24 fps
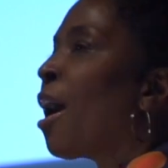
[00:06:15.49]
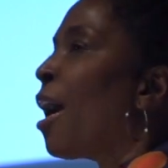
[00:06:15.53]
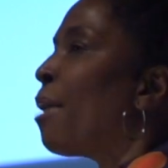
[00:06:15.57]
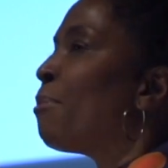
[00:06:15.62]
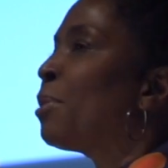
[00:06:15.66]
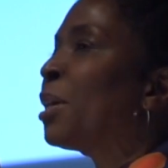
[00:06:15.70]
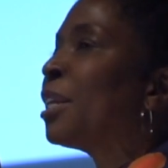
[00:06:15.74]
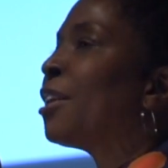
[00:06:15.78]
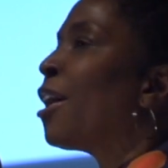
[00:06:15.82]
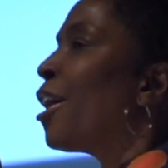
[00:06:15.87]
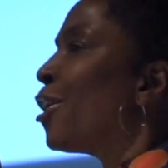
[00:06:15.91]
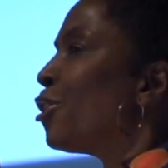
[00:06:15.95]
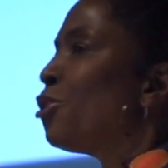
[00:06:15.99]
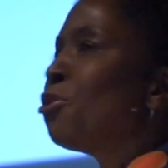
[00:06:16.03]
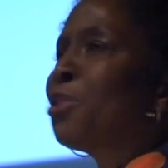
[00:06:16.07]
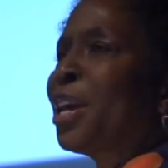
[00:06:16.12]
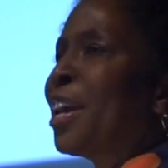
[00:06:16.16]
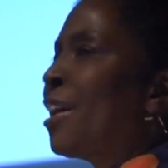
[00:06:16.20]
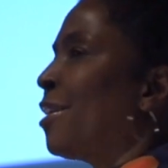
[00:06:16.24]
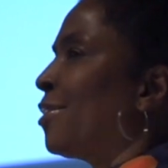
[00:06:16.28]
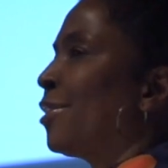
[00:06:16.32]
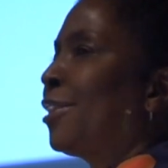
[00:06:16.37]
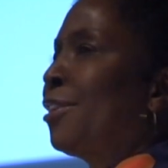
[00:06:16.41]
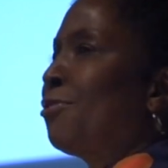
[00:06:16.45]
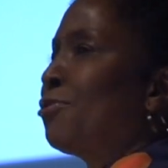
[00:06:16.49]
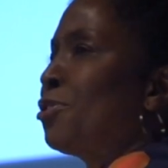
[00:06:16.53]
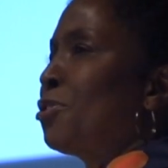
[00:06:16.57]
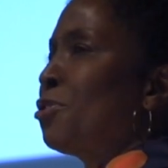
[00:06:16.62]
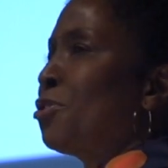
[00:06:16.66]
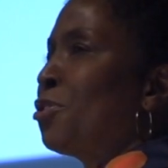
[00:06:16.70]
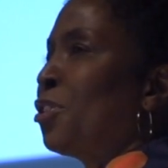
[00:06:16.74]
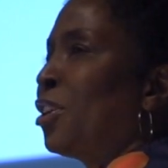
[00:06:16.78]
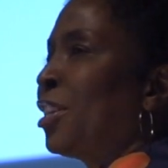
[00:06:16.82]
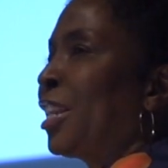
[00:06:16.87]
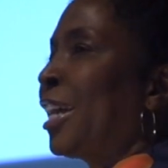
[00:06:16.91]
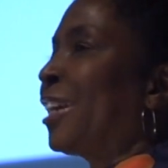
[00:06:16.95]
I mean, you can't leave New
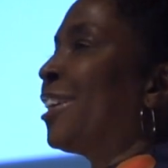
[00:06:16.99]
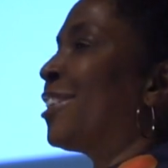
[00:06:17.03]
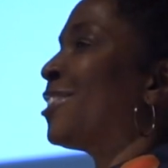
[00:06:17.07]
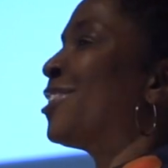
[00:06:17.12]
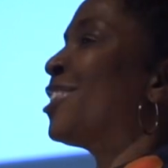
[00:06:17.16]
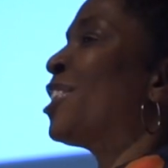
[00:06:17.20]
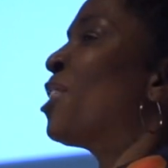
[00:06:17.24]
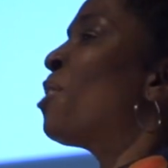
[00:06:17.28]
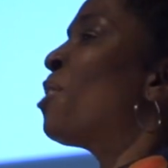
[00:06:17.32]
York. Like as